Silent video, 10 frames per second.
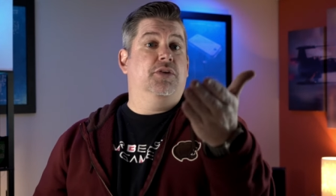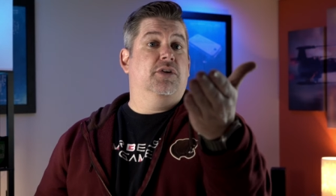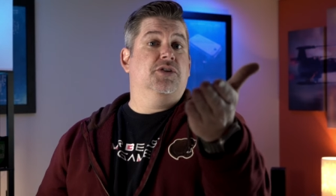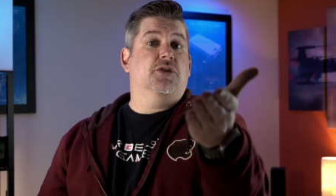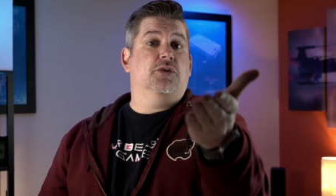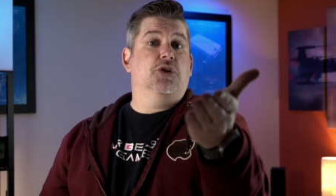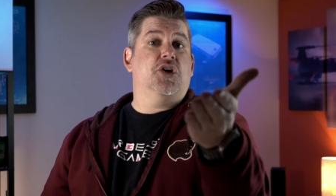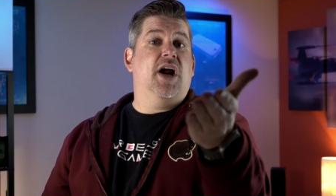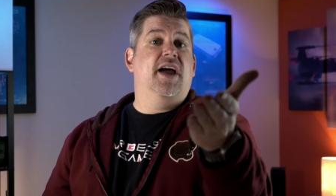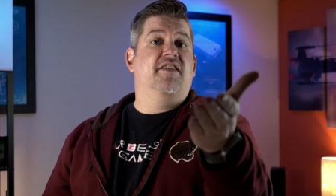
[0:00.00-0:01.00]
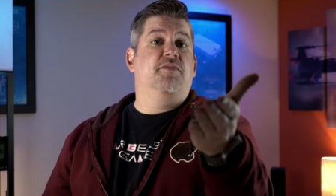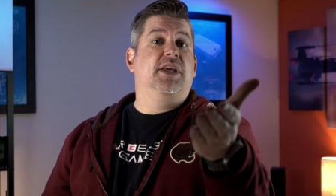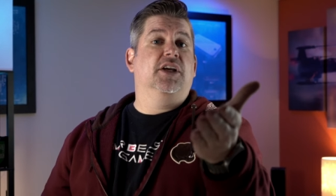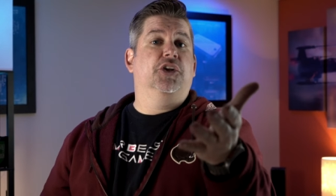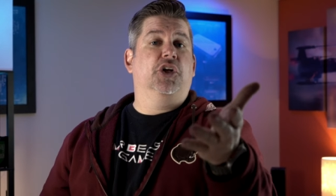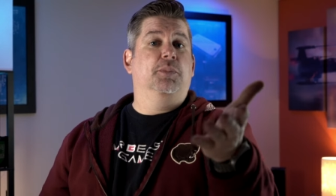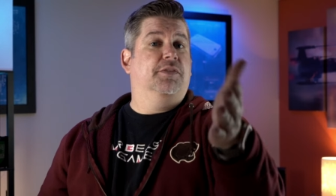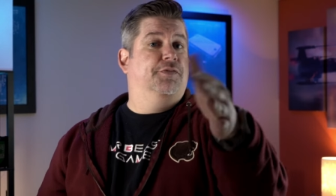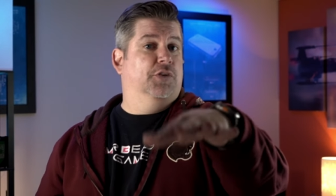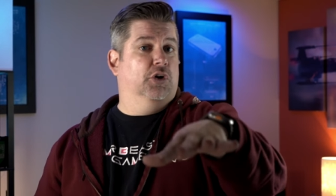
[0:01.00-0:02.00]
your internal drive being a little bit
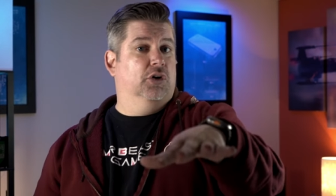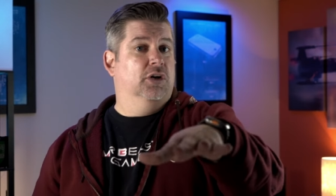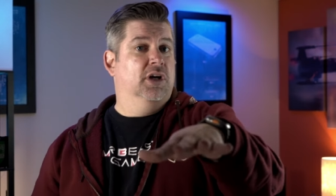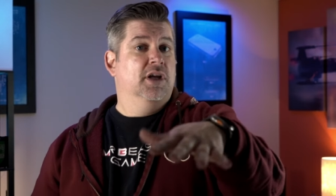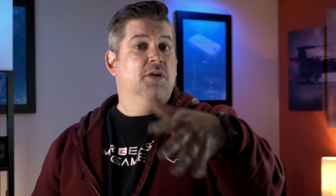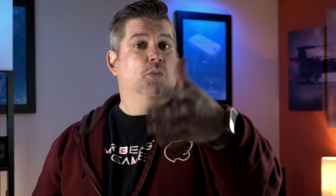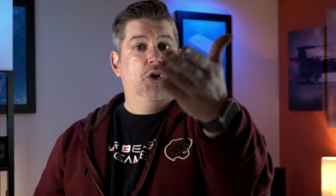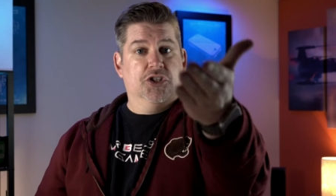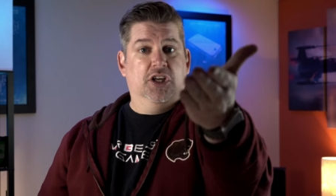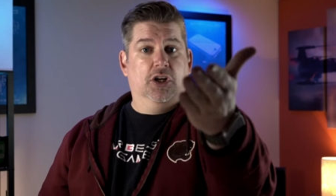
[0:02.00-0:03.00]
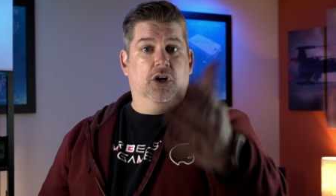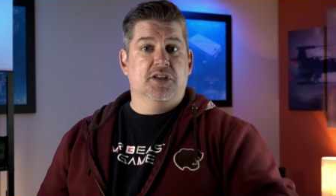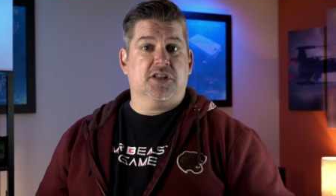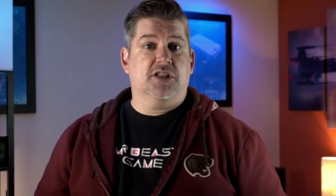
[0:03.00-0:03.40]
full, which can cause a